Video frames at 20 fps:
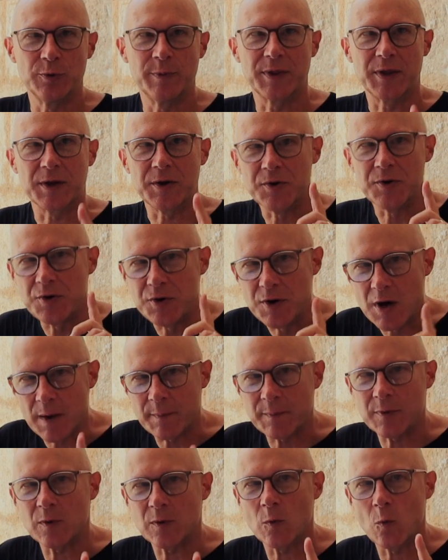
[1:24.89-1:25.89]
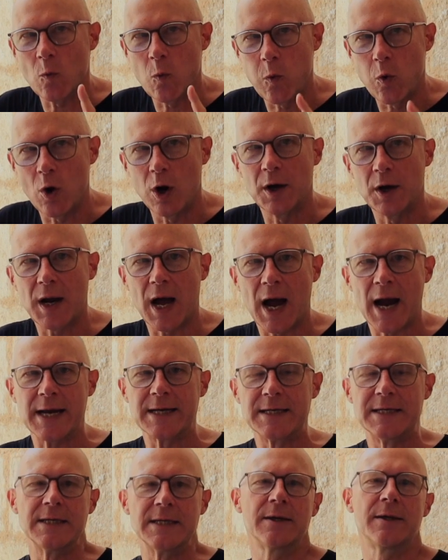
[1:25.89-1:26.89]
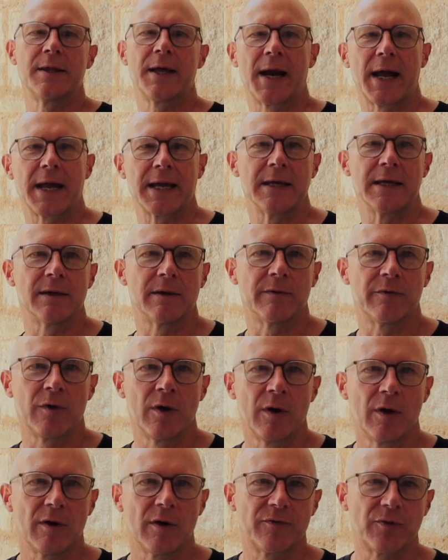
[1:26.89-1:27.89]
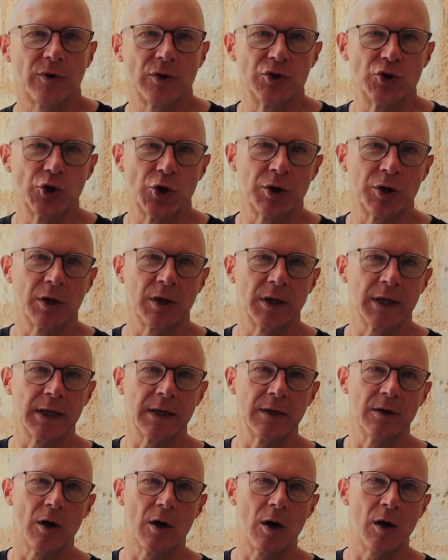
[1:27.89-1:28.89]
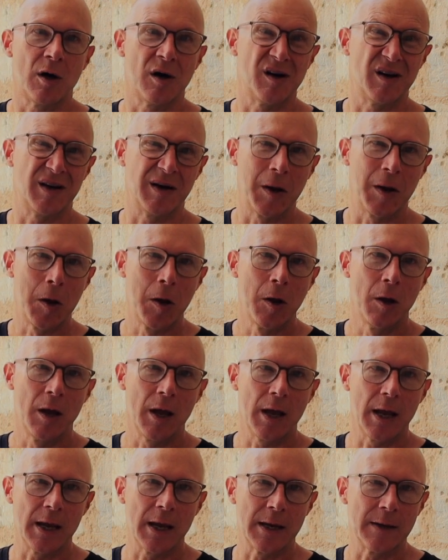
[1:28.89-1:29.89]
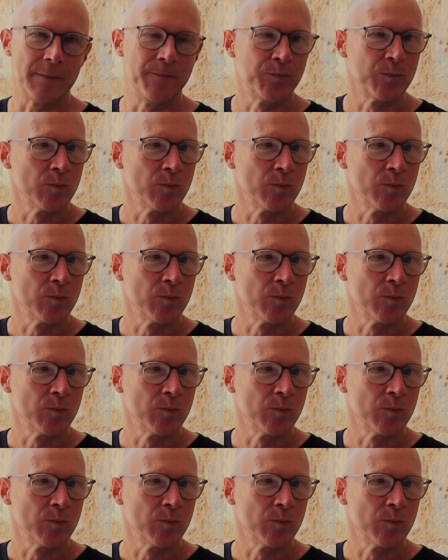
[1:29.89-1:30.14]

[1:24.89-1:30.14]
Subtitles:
But the number one idea that I give for journaling on a